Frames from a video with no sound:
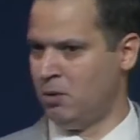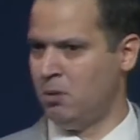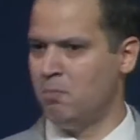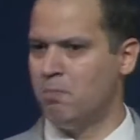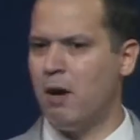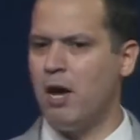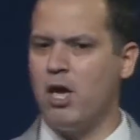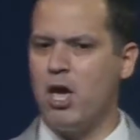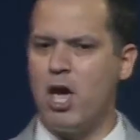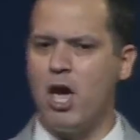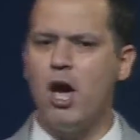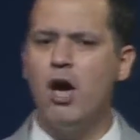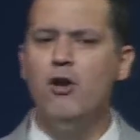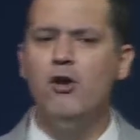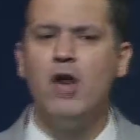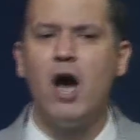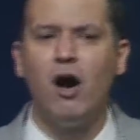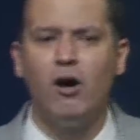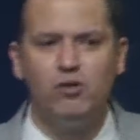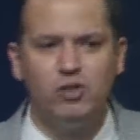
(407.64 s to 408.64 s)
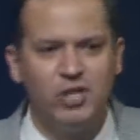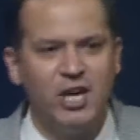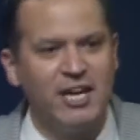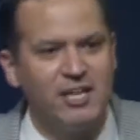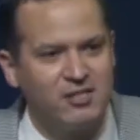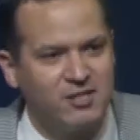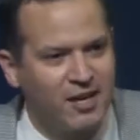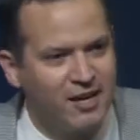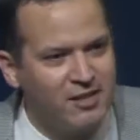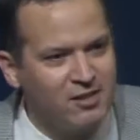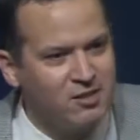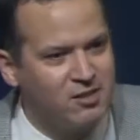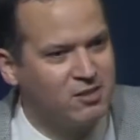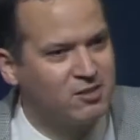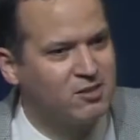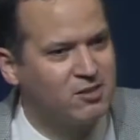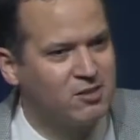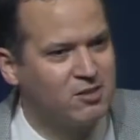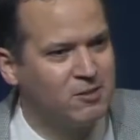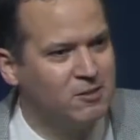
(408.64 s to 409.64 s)
But you know
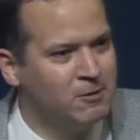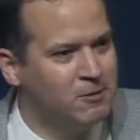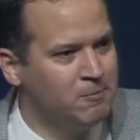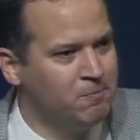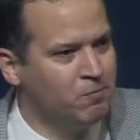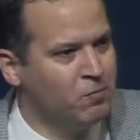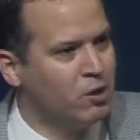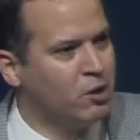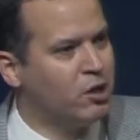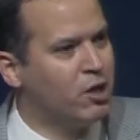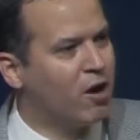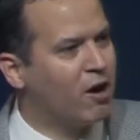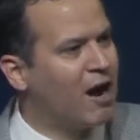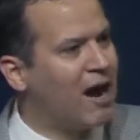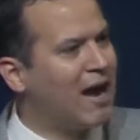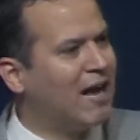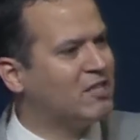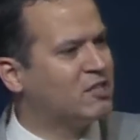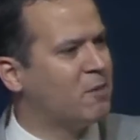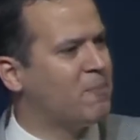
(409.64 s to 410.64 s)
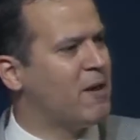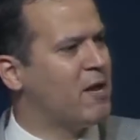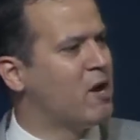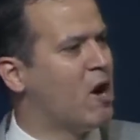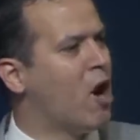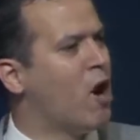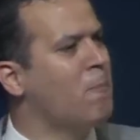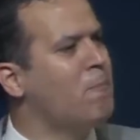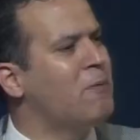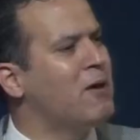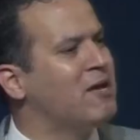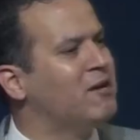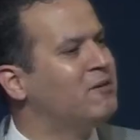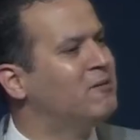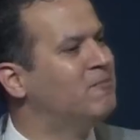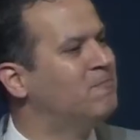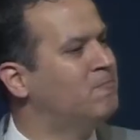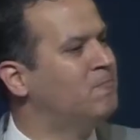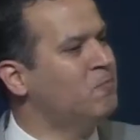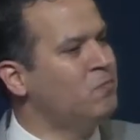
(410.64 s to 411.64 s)
Jesus. Your eyes have been opened.
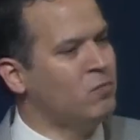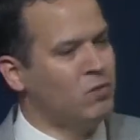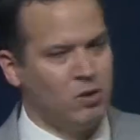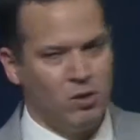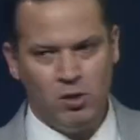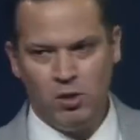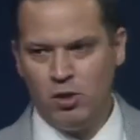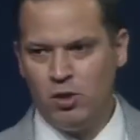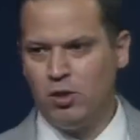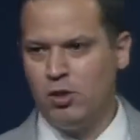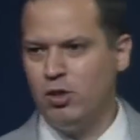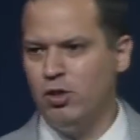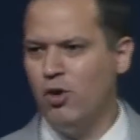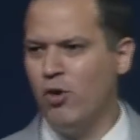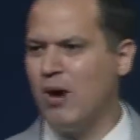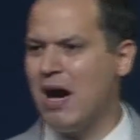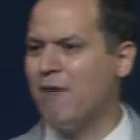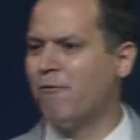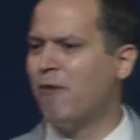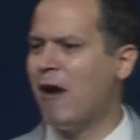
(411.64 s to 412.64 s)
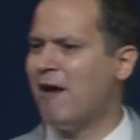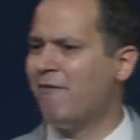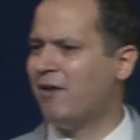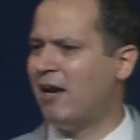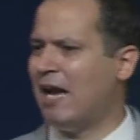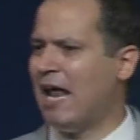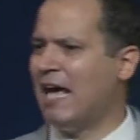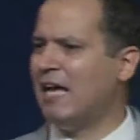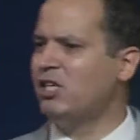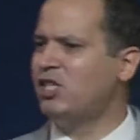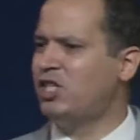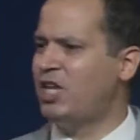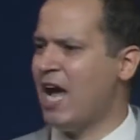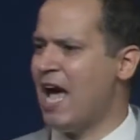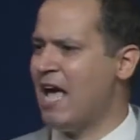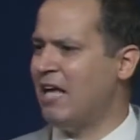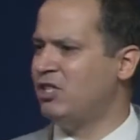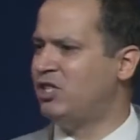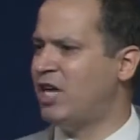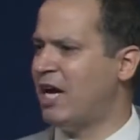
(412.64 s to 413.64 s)
You have revelation.
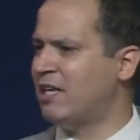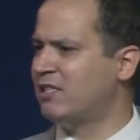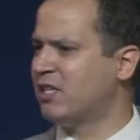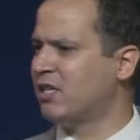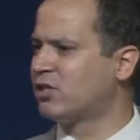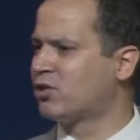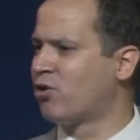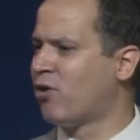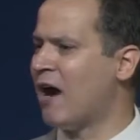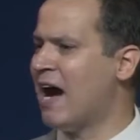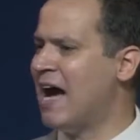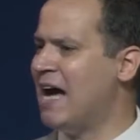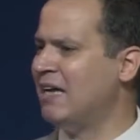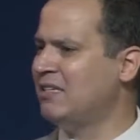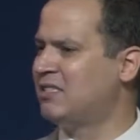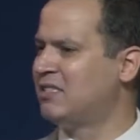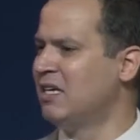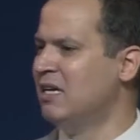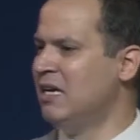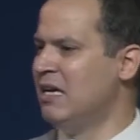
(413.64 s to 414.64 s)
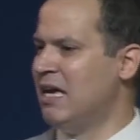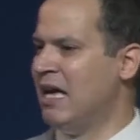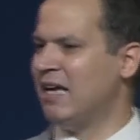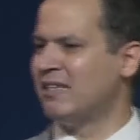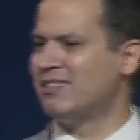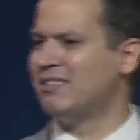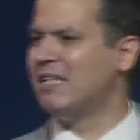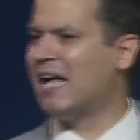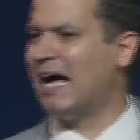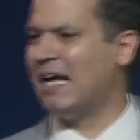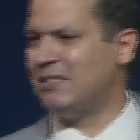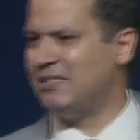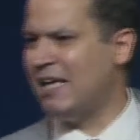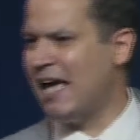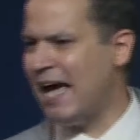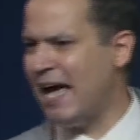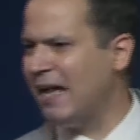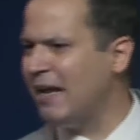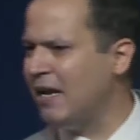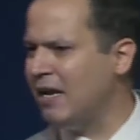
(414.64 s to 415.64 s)
Jesus Christ is not
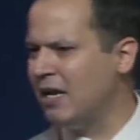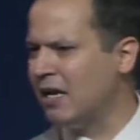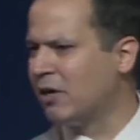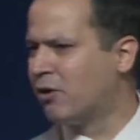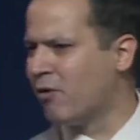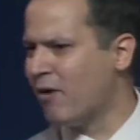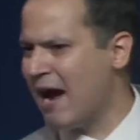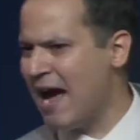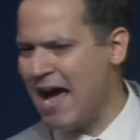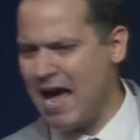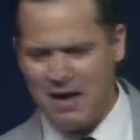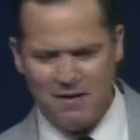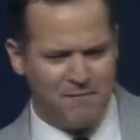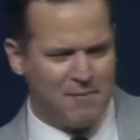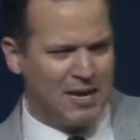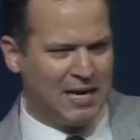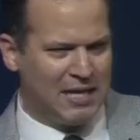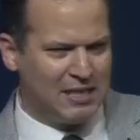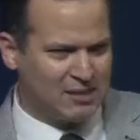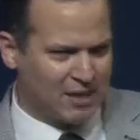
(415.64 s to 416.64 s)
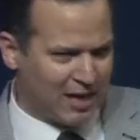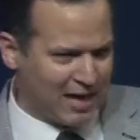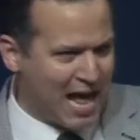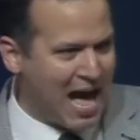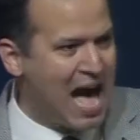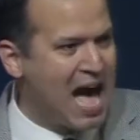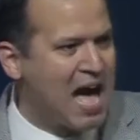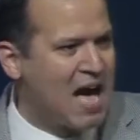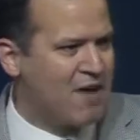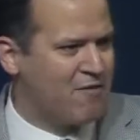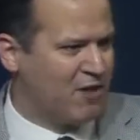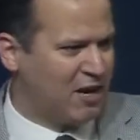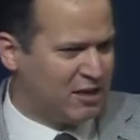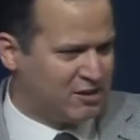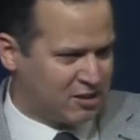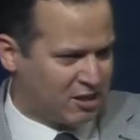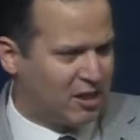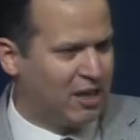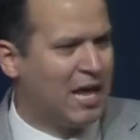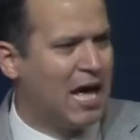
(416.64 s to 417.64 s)
dead in the grave, but he's alive and
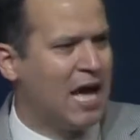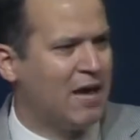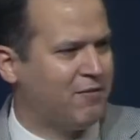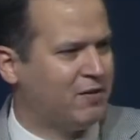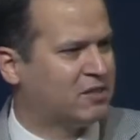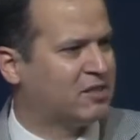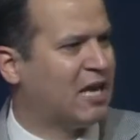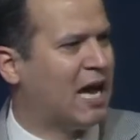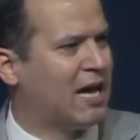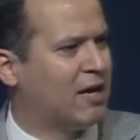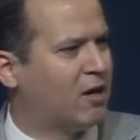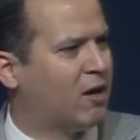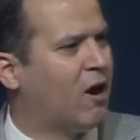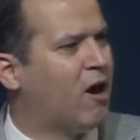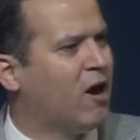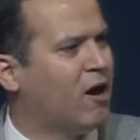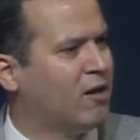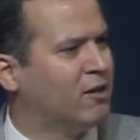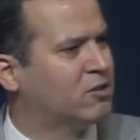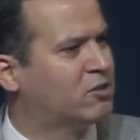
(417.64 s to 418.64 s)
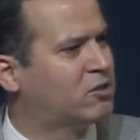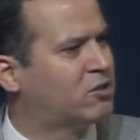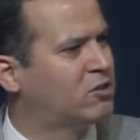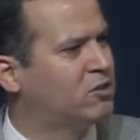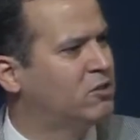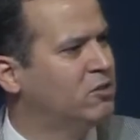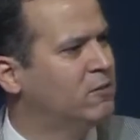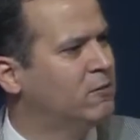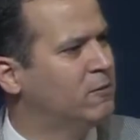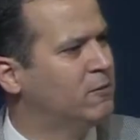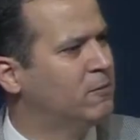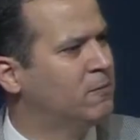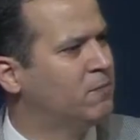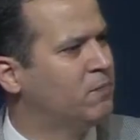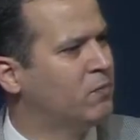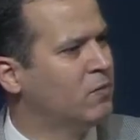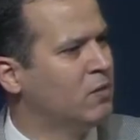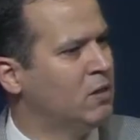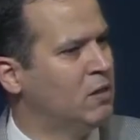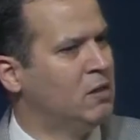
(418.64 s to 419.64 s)
he's alive inside our hearts.
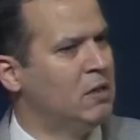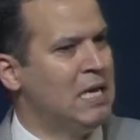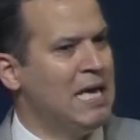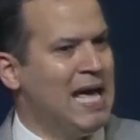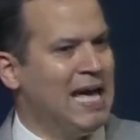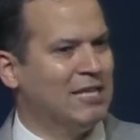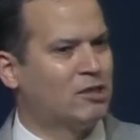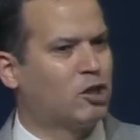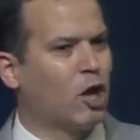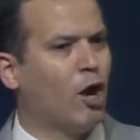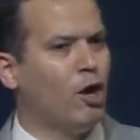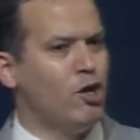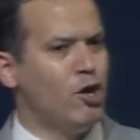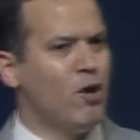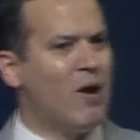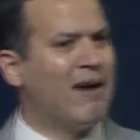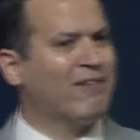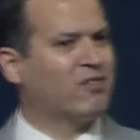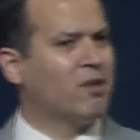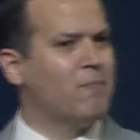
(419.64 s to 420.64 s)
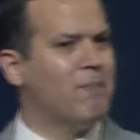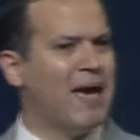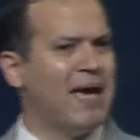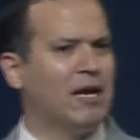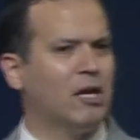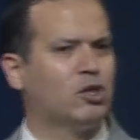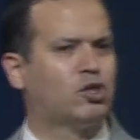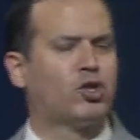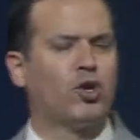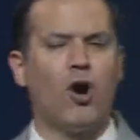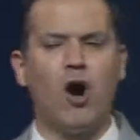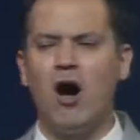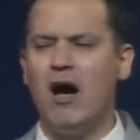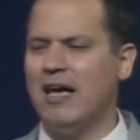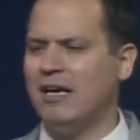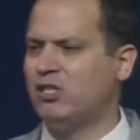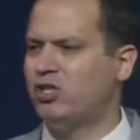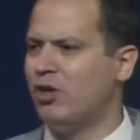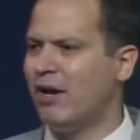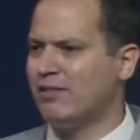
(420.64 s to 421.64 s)
And so you have to make a
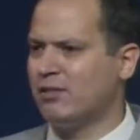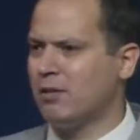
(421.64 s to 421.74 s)
choice. You have